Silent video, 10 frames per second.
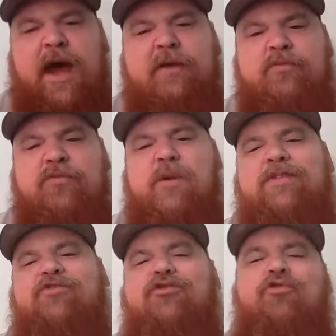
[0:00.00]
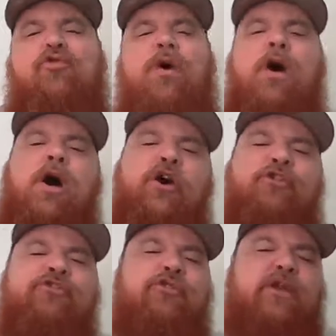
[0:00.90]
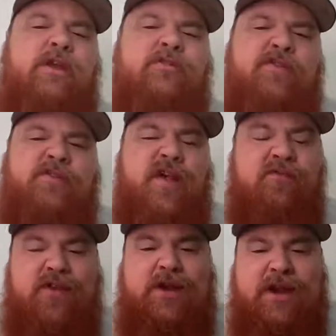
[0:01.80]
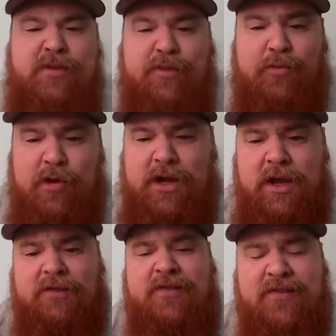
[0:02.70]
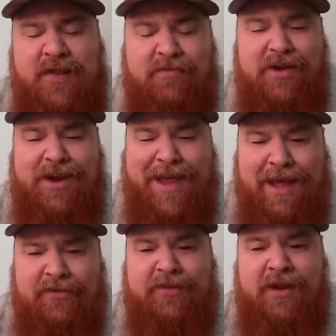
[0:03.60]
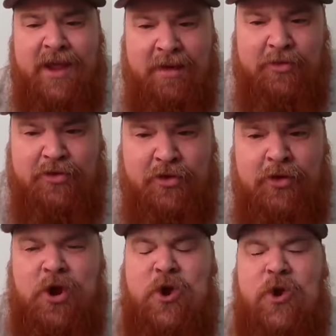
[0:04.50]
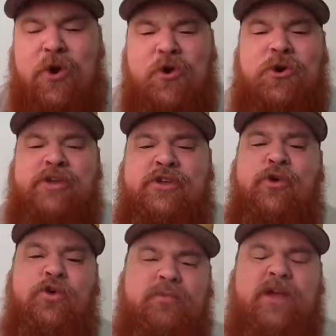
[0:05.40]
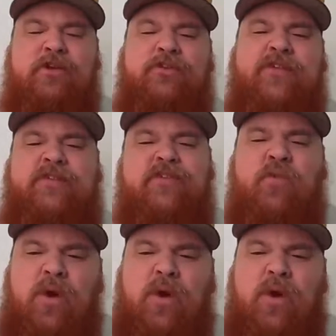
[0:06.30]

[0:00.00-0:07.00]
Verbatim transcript: Adams went 273 and 7 as an amateur, earning gold medals at the